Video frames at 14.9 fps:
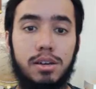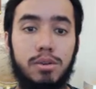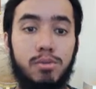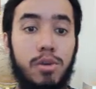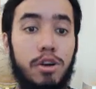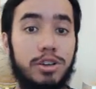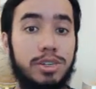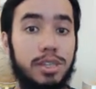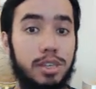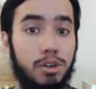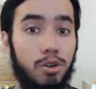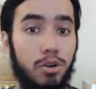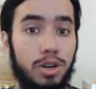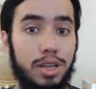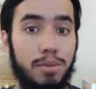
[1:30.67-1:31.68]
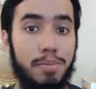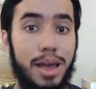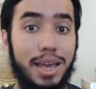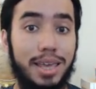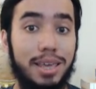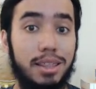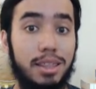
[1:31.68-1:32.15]
Whereas in the cornea,
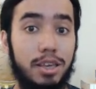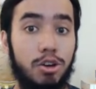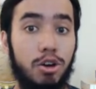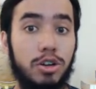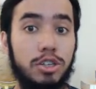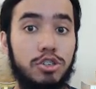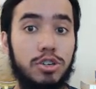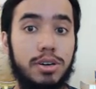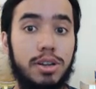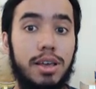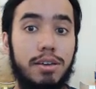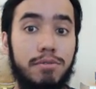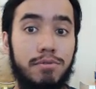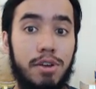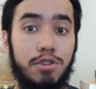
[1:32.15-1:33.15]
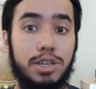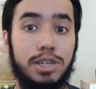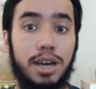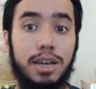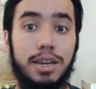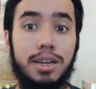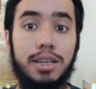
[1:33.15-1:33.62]
packing the collagen very
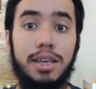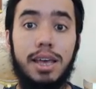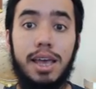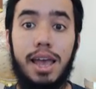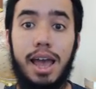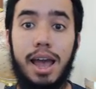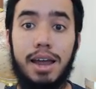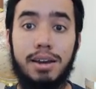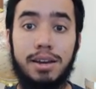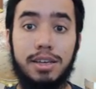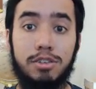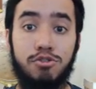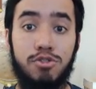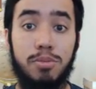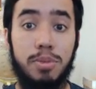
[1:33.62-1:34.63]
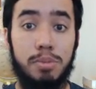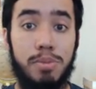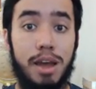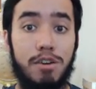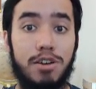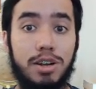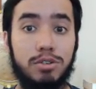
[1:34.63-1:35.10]
tightly and extremely
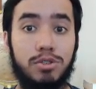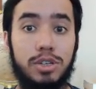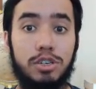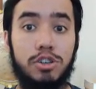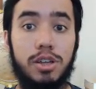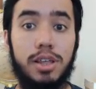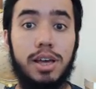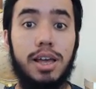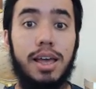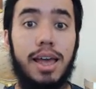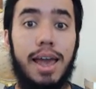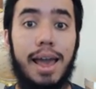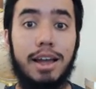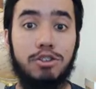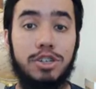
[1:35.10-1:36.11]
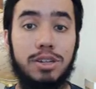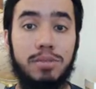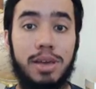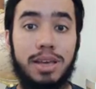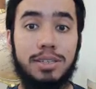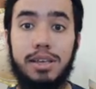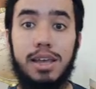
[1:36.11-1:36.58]
parallel to each other actually
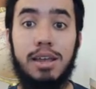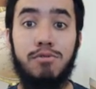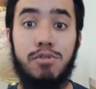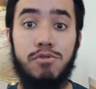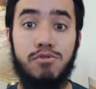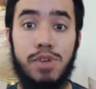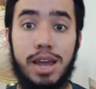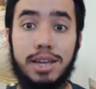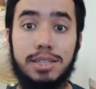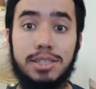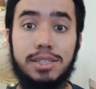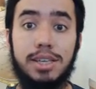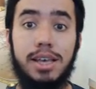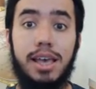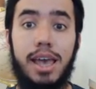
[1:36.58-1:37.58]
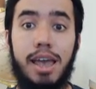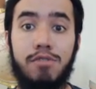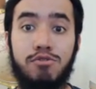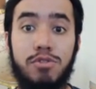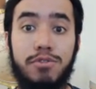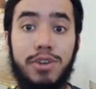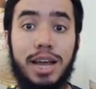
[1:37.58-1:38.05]
makes it refracts and
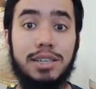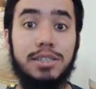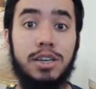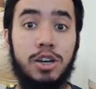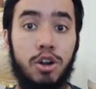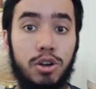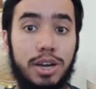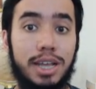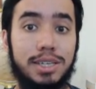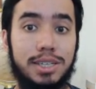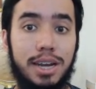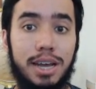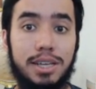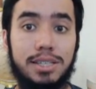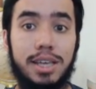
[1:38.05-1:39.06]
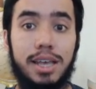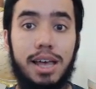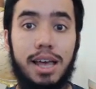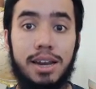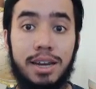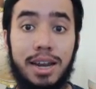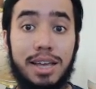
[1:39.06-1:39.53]
reflects a lot less light,
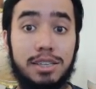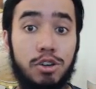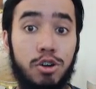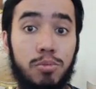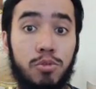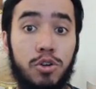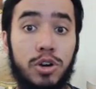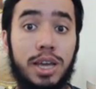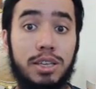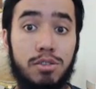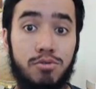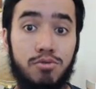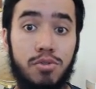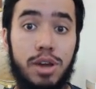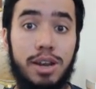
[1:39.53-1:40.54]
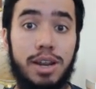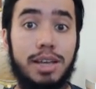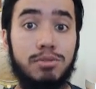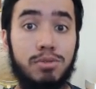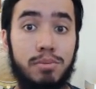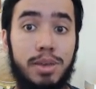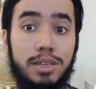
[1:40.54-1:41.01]
and it lets a lot more light through, and that's
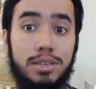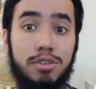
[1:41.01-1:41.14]
what makes it